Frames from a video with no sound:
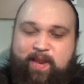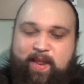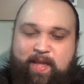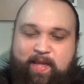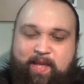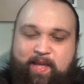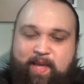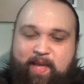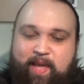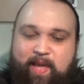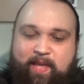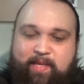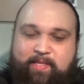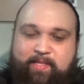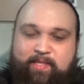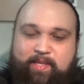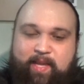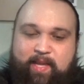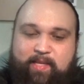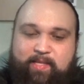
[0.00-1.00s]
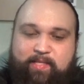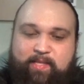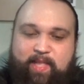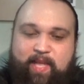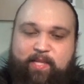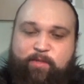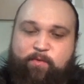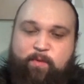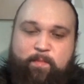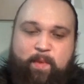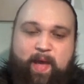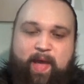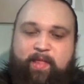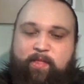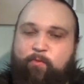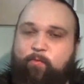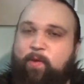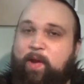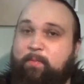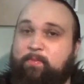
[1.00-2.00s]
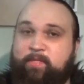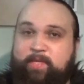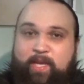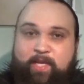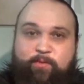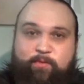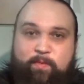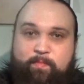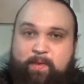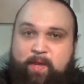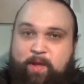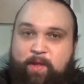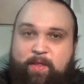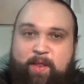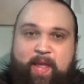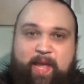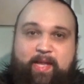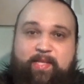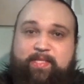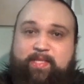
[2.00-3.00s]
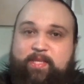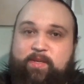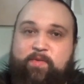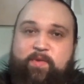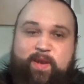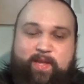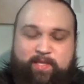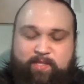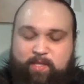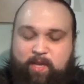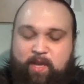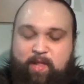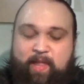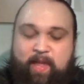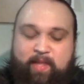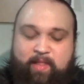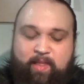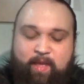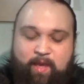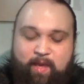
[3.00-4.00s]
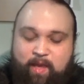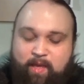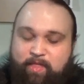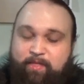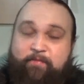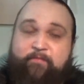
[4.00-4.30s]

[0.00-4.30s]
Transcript: And then I, as as things went by, the websites were built, and I could see you, and I saw like